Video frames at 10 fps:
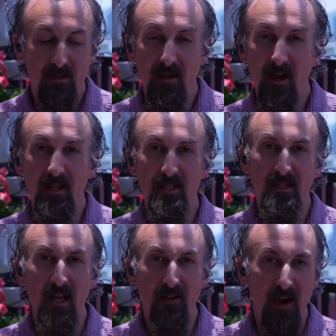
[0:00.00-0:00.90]
And
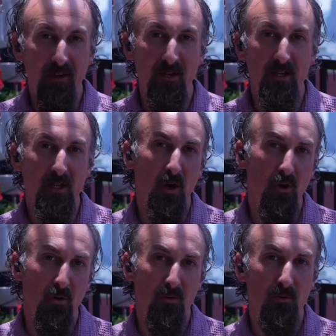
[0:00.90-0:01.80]
instead of having to
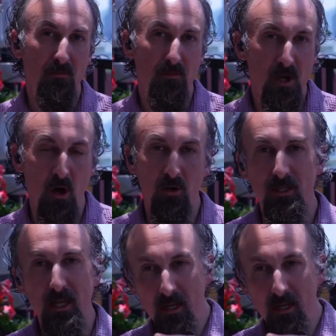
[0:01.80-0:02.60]
go, set